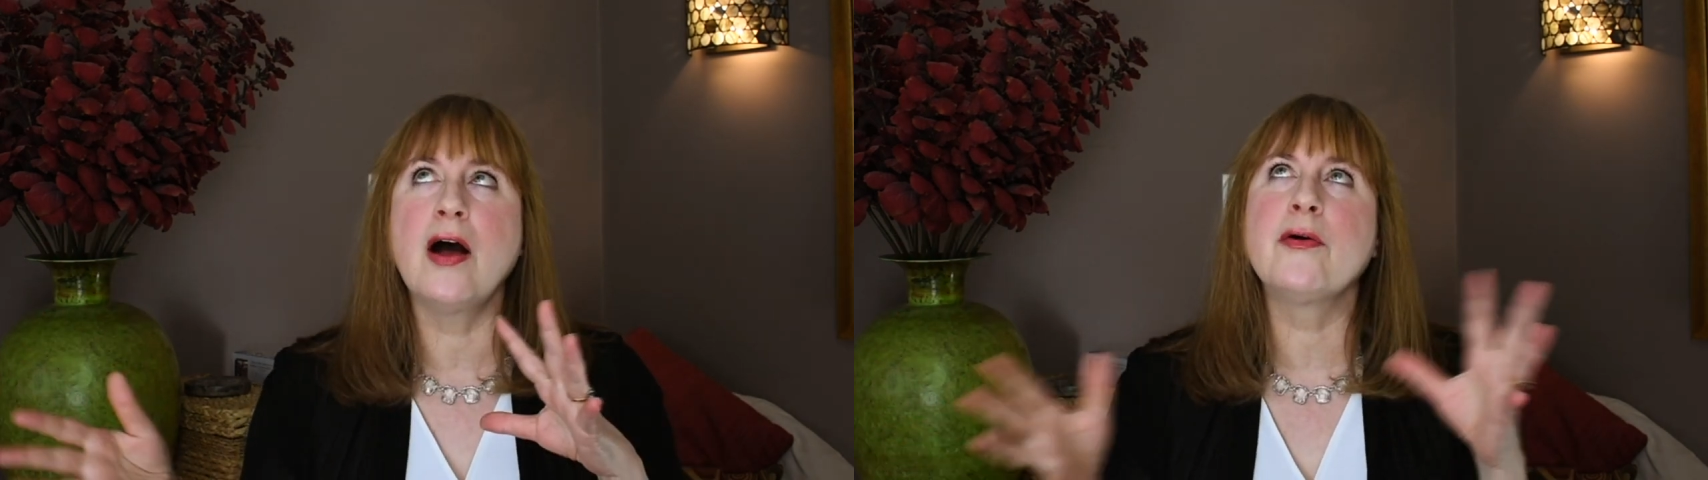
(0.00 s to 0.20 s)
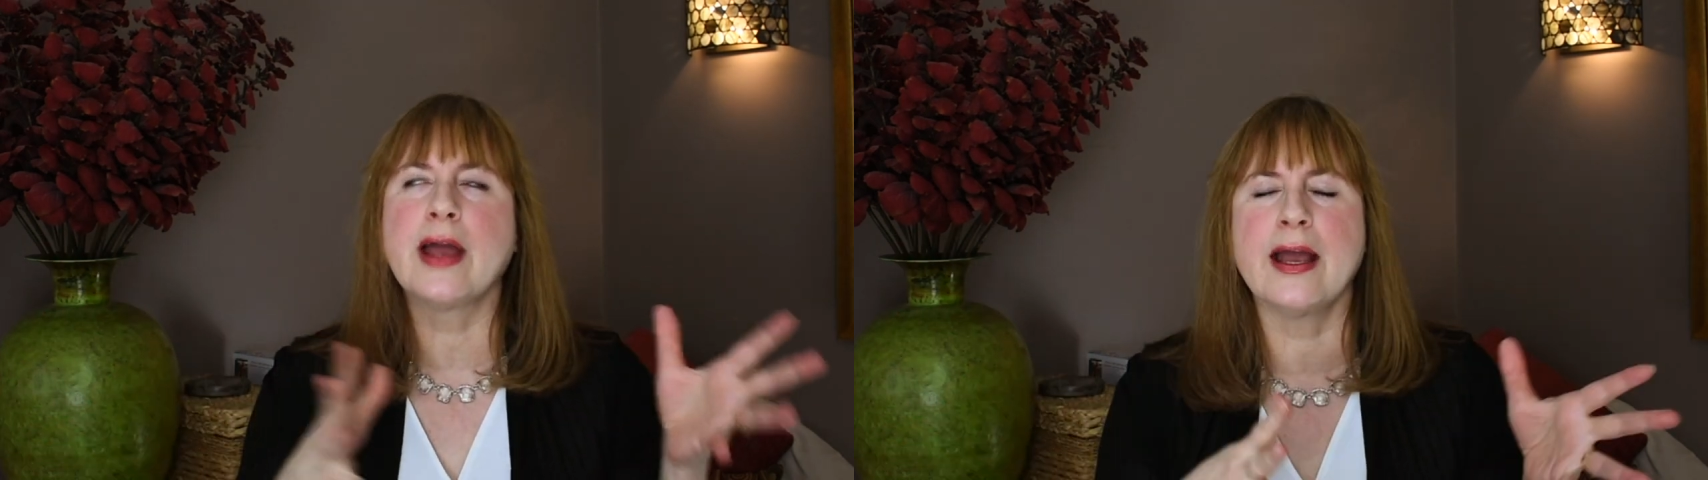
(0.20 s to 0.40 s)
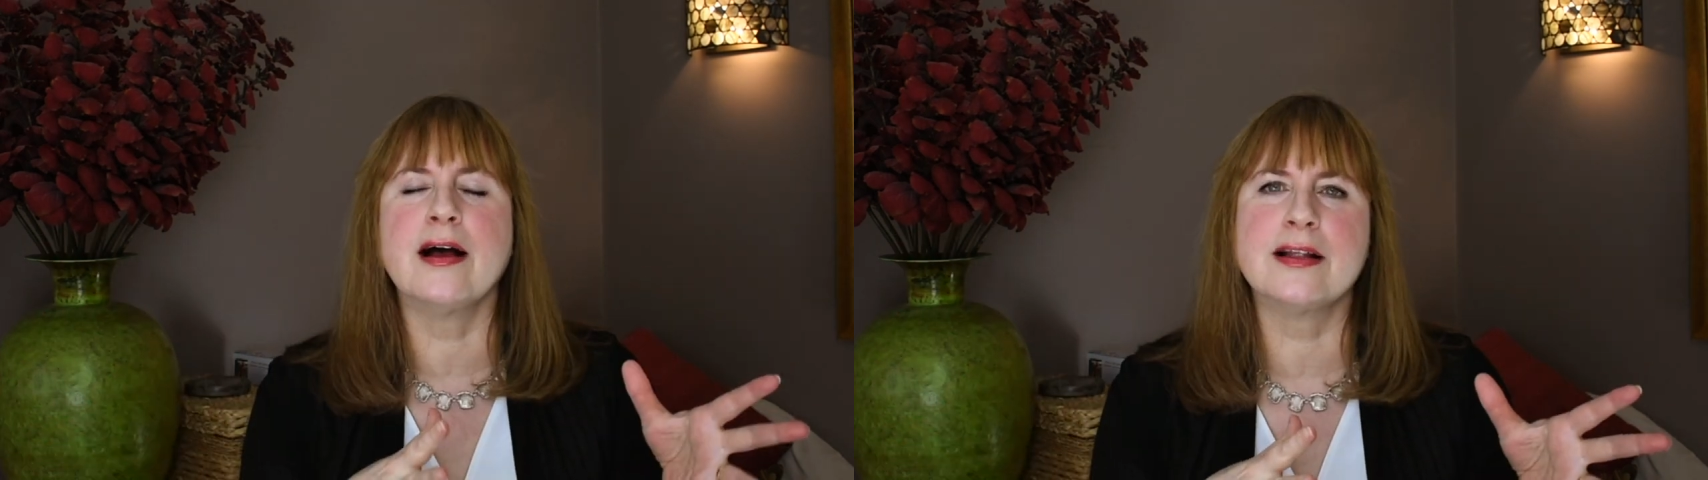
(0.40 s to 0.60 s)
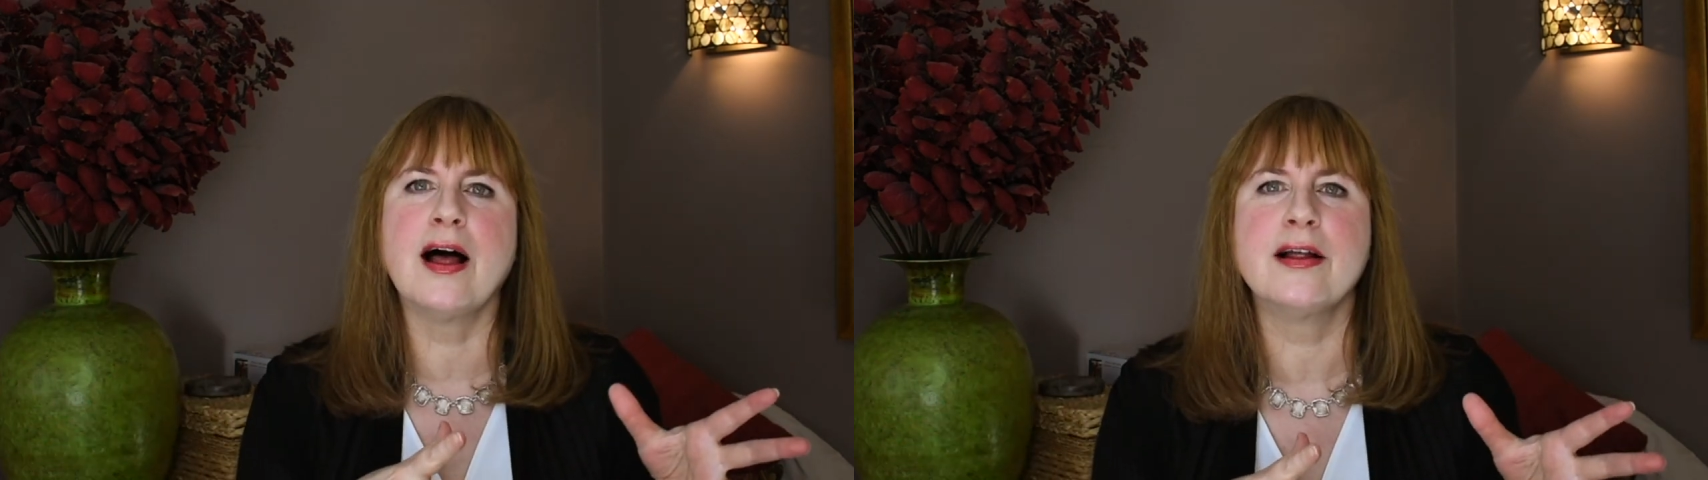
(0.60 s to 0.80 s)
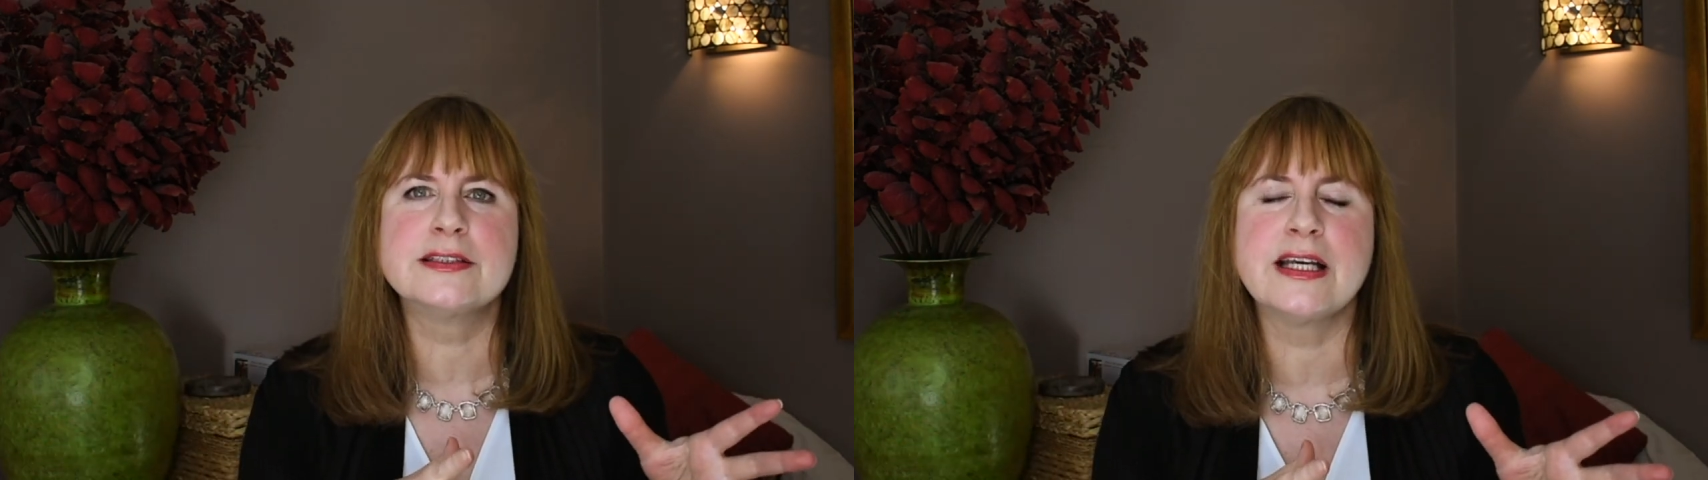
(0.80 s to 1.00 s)
Okay,
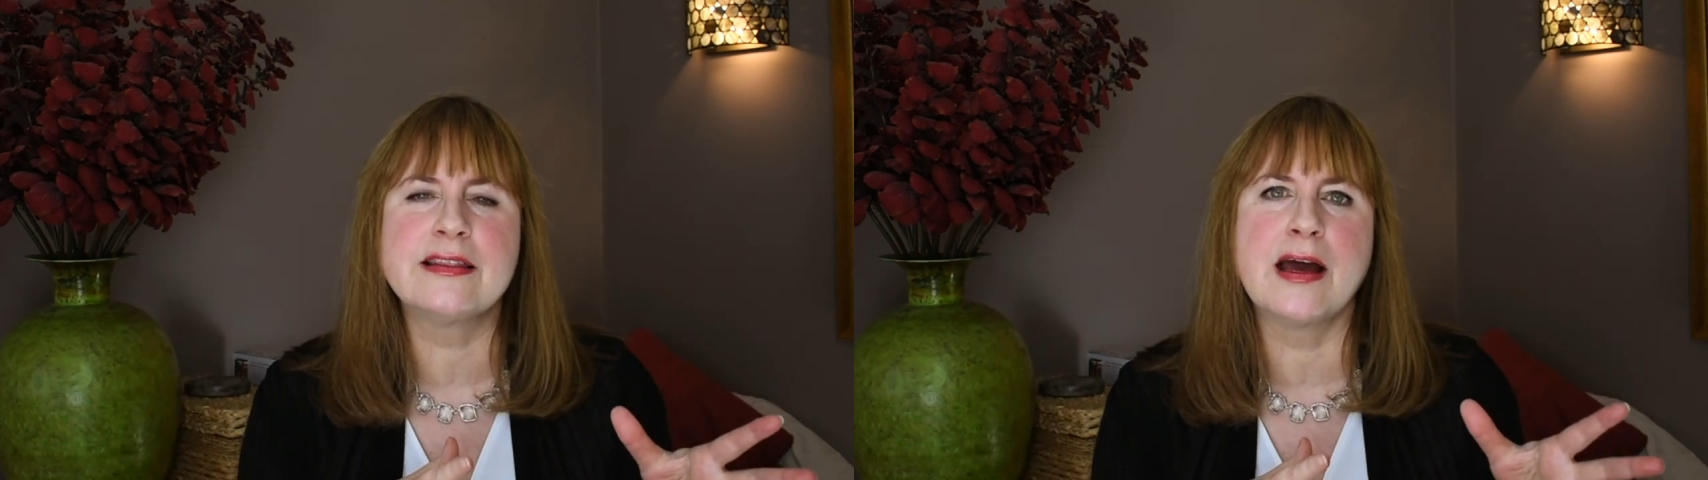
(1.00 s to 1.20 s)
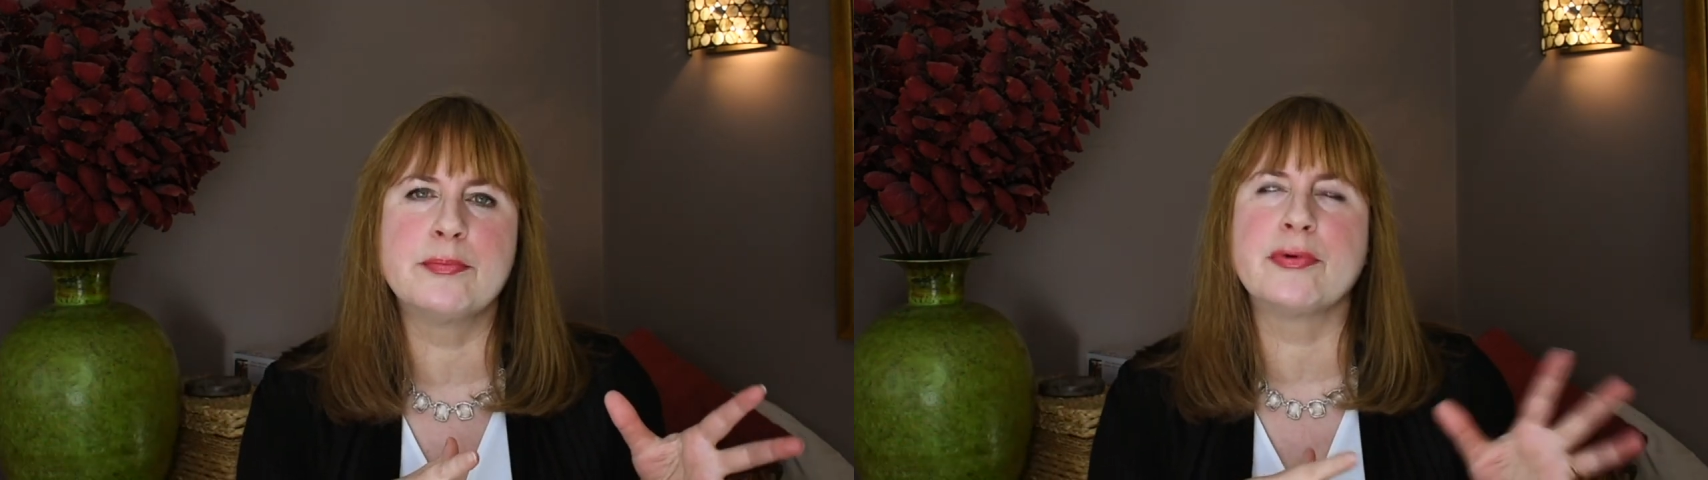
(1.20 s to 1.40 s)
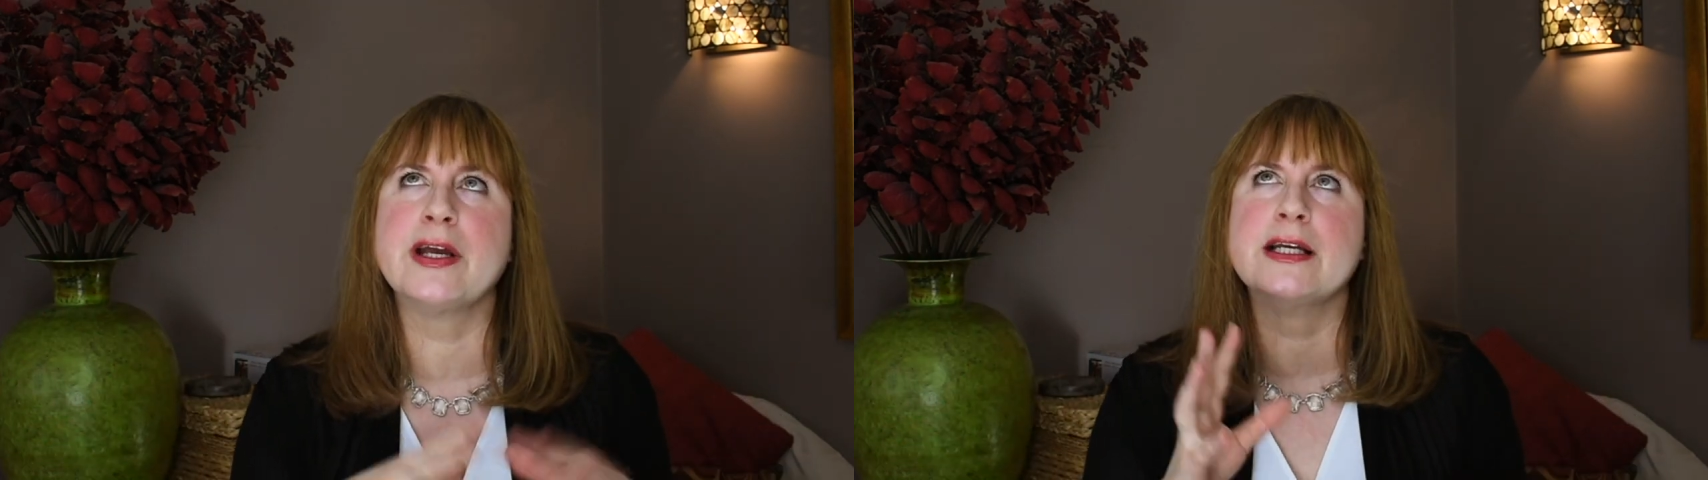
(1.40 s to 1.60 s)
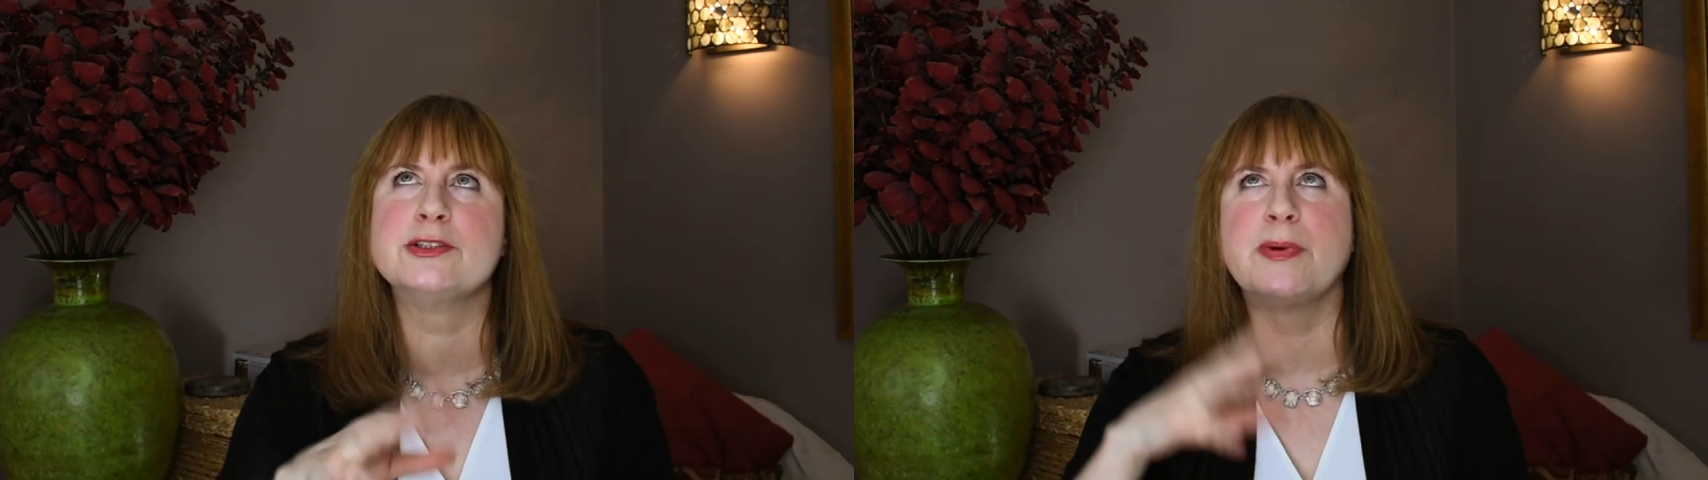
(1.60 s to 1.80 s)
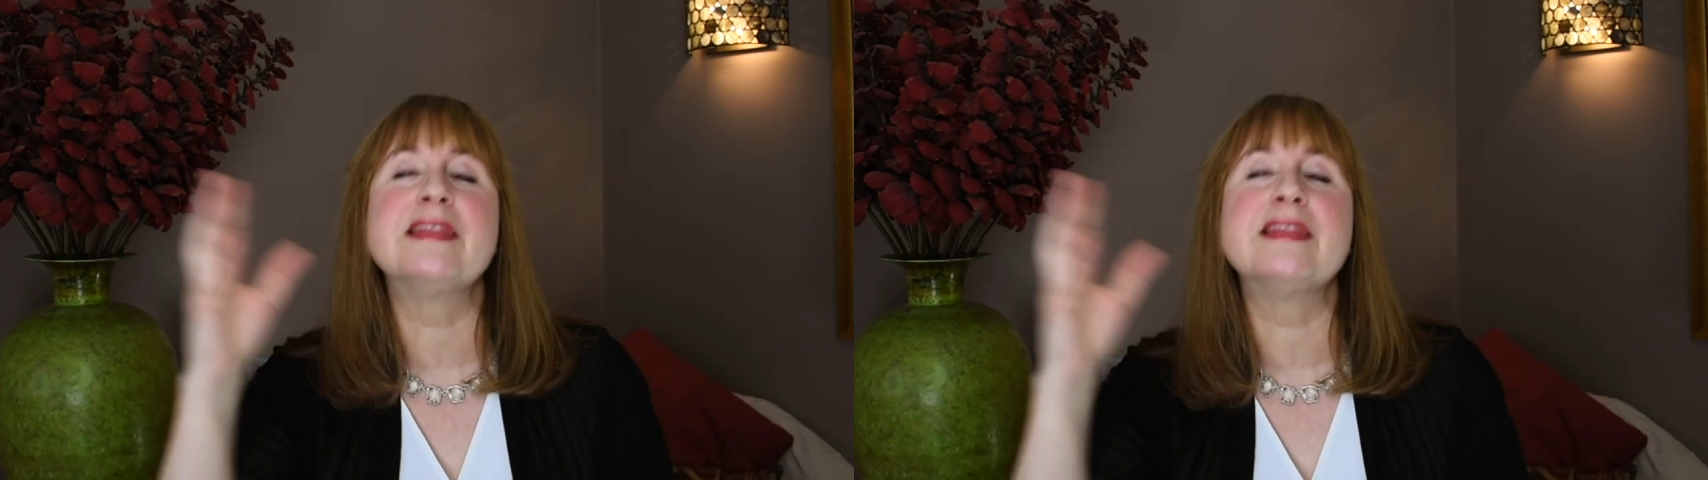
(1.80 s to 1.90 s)
I'll take that bridge.